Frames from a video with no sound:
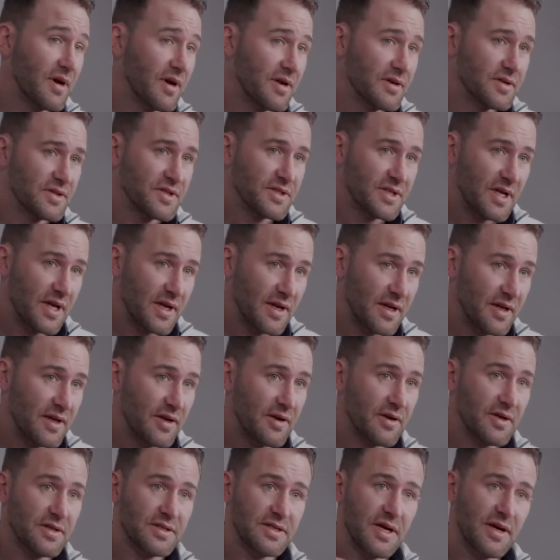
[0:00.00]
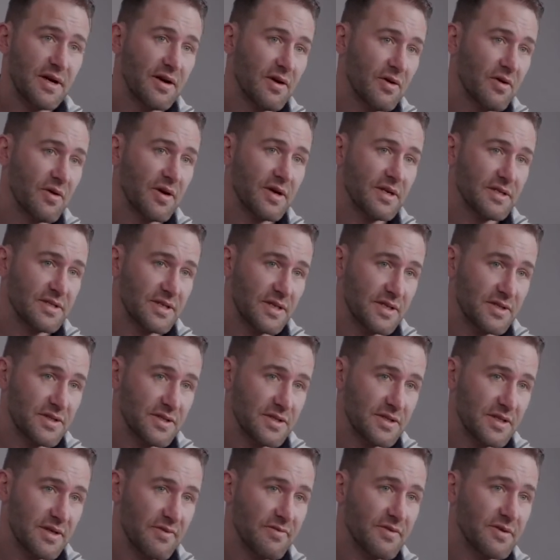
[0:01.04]
understanding your entire
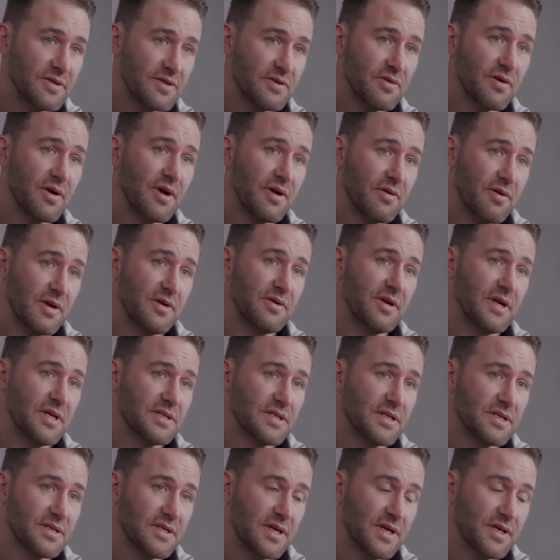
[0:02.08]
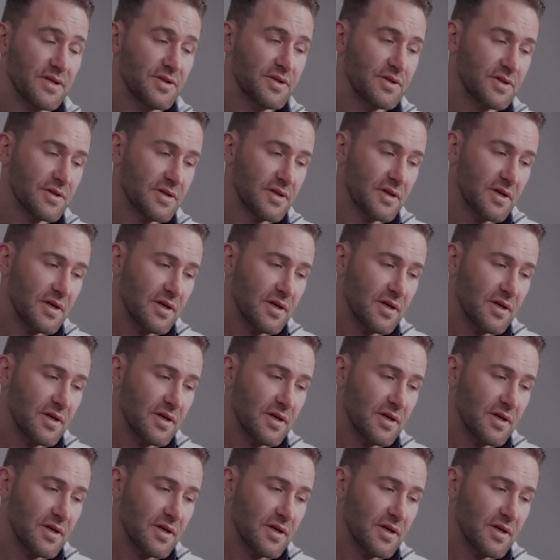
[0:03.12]
organization's inventory around SSH,